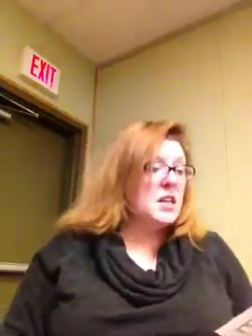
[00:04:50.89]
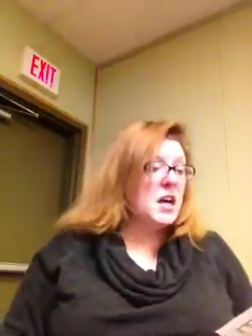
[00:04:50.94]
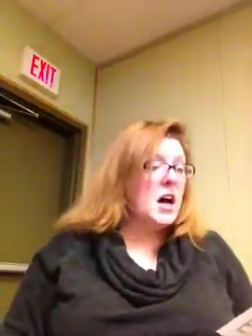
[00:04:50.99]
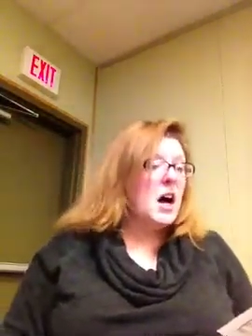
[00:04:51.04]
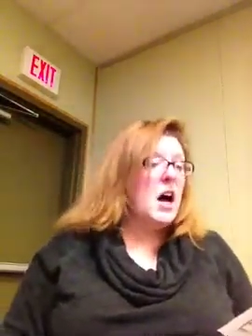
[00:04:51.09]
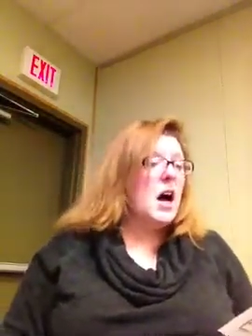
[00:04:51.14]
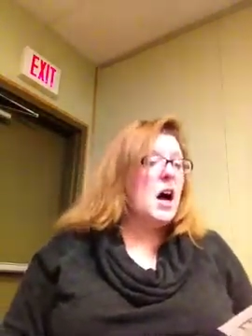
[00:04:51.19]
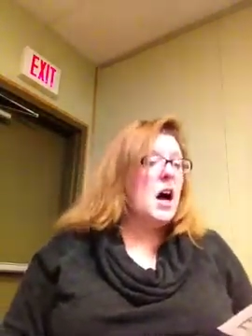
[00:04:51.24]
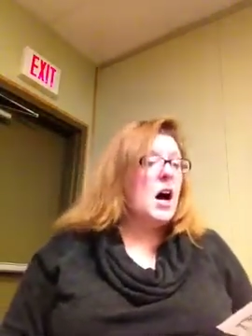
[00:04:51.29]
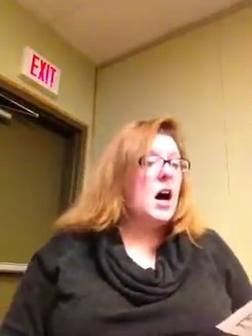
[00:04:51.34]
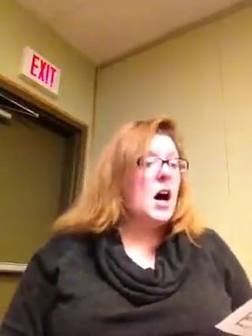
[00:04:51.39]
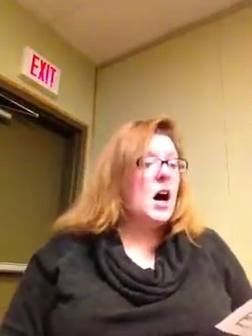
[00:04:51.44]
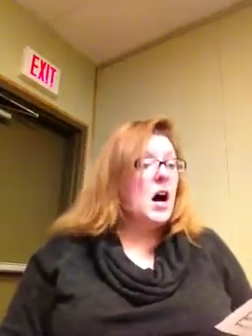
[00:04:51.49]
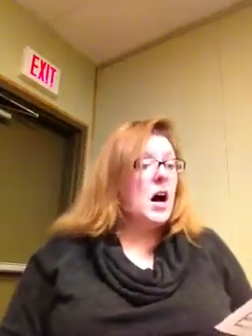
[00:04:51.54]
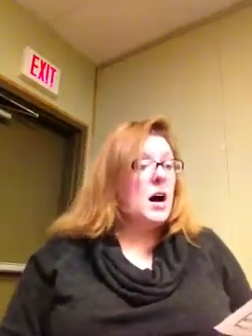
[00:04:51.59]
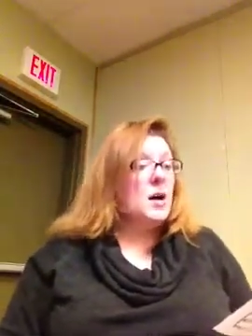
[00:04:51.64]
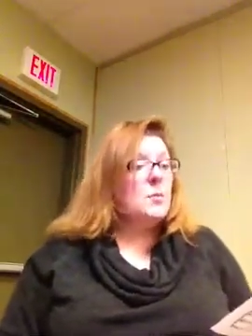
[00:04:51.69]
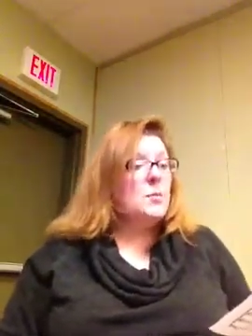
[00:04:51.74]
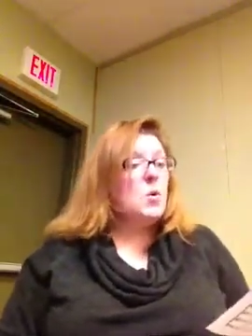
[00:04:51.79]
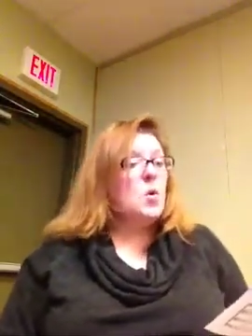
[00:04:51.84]

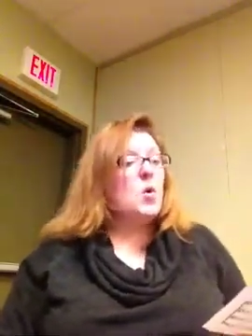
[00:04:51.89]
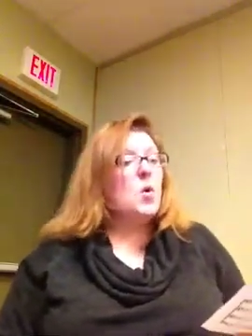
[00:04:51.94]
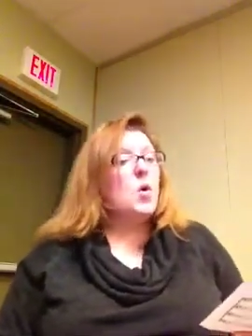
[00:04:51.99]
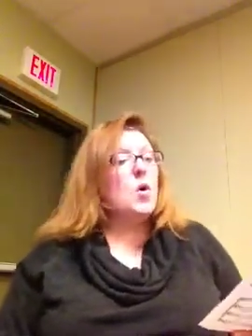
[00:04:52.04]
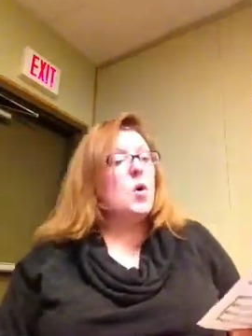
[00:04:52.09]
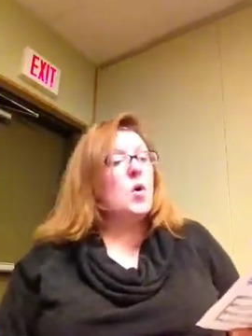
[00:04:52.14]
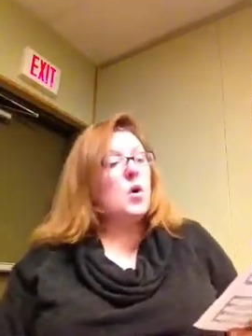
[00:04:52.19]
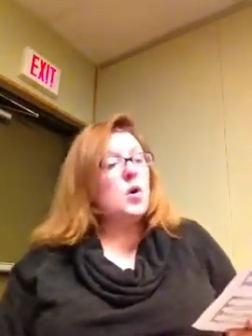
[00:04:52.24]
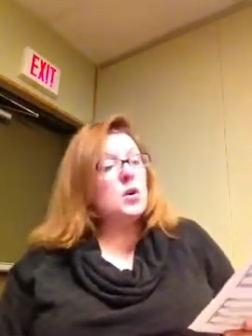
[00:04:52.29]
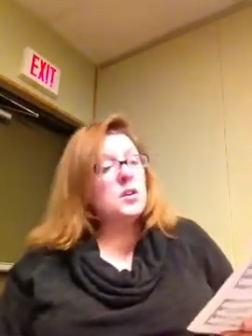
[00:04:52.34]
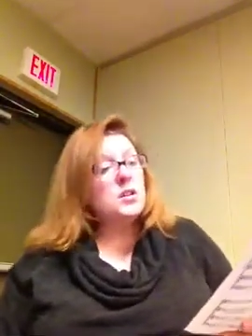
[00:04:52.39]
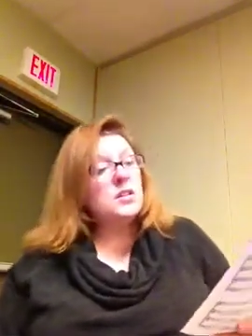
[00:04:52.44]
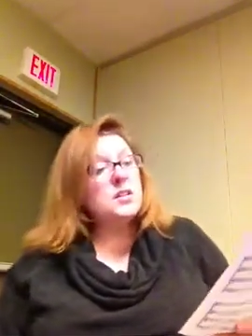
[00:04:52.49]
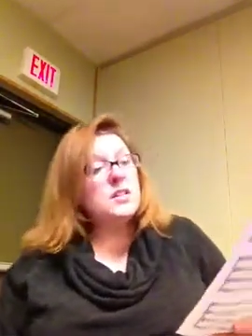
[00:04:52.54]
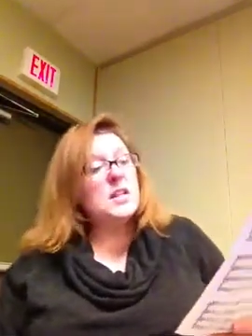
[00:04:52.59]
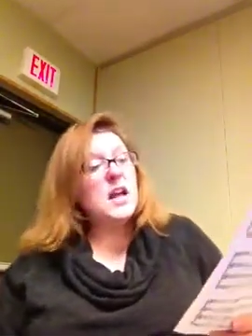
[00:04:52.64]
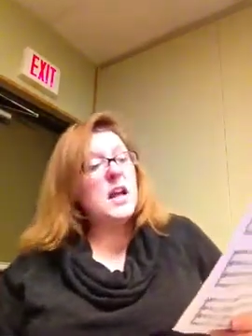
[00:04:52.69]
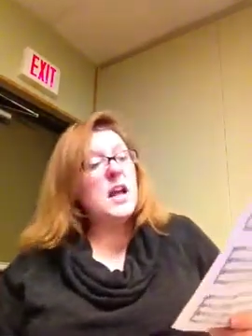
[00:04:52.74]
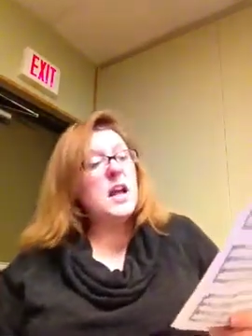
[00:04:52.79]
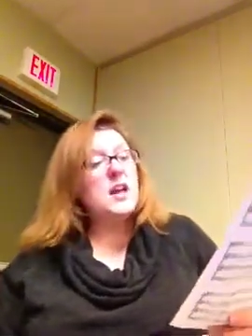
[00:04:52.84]
amor
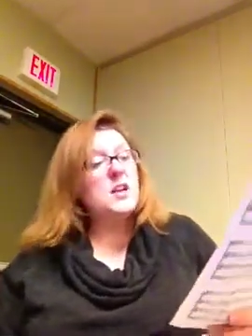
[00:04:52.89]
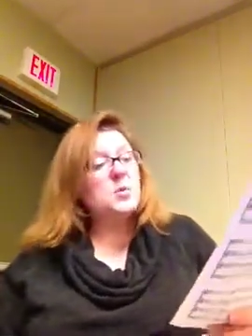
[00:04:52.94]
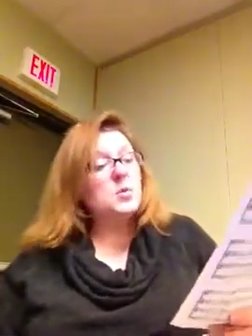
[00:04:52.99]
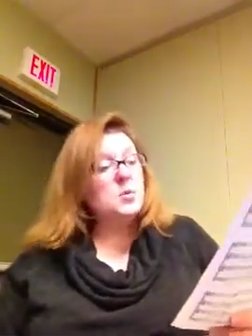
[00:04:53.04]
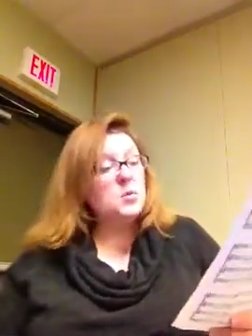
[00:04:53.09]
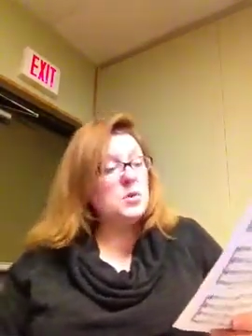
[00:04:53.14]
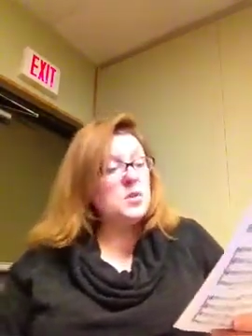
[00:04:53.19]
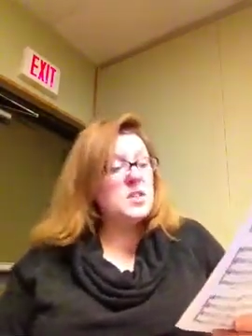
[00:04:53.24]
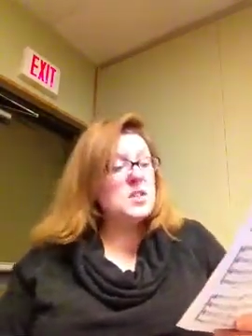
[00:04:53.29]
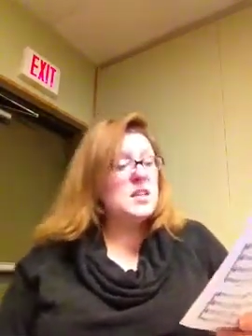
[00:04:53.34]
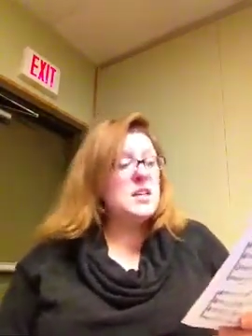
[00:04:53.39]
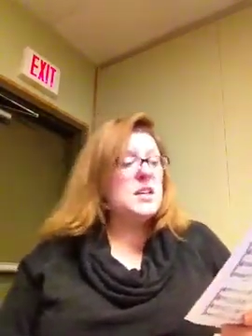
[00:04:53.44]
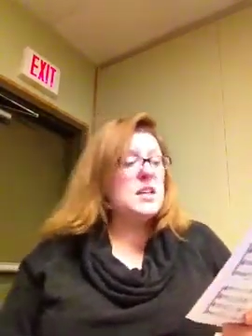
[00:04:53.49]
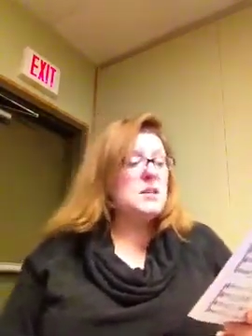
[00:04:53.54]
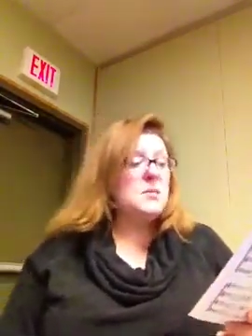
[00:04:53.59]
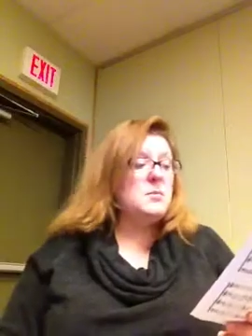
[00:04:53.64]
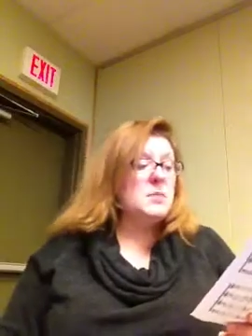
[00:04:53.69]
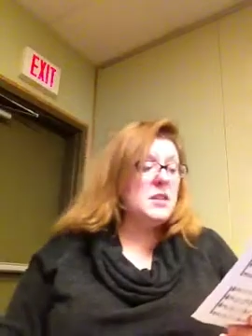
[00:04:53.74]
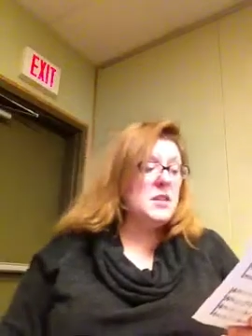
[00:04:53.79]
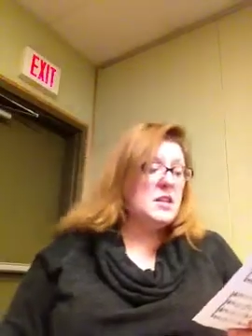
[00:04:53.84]
Deus
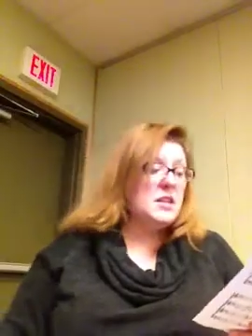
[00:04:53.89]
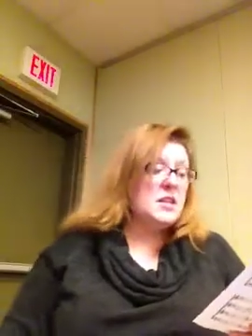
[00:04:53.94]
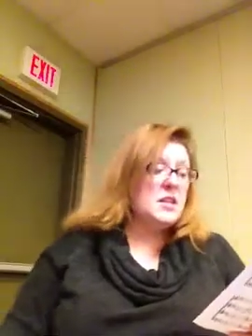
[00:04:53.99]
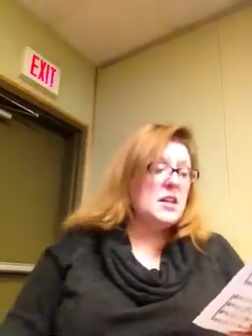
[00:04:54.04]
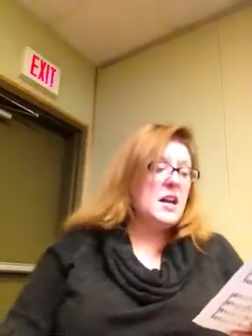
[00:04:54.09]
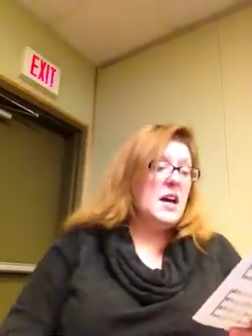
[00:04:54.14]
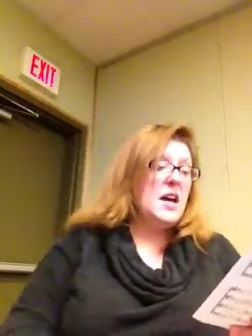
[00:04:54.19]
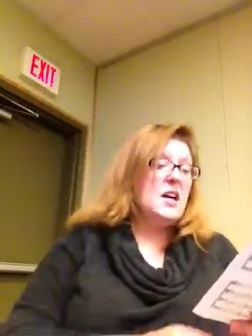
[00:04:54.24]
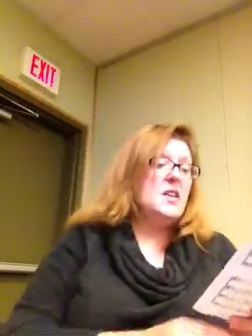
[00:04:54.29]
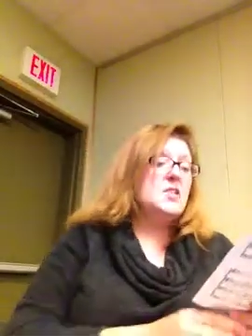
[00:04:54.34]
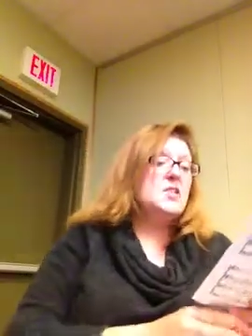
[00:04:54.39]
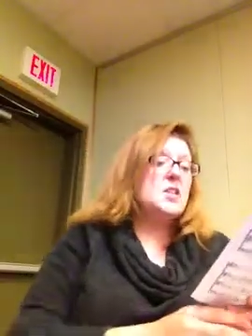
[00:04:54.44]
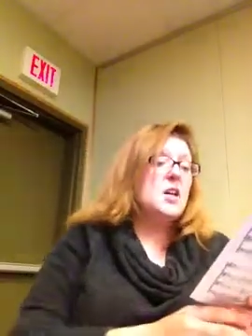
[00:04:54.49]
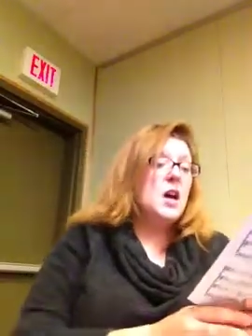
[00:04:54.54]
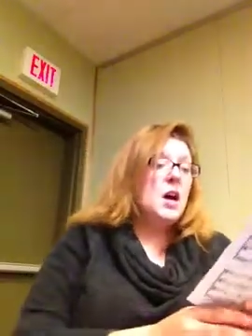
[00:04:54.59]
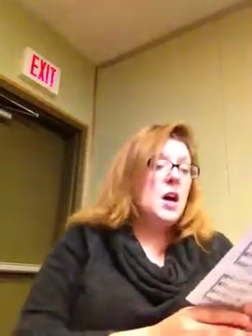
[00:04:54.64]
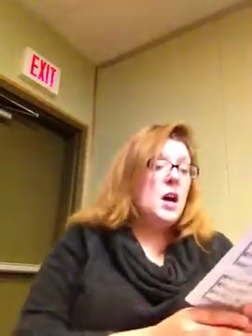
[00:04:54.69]
ibi est.